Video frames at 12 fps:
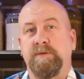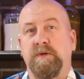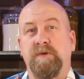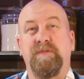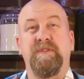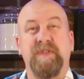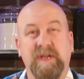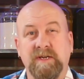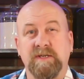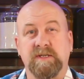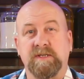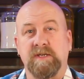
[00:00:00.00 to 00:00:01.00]
sort of
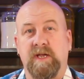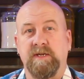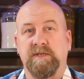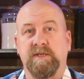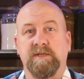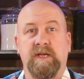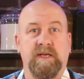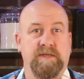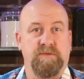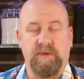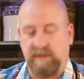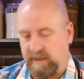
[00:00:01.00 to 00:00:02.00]
thickness slices
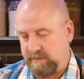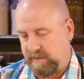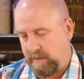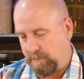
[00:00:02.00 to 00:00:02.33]
as we cut our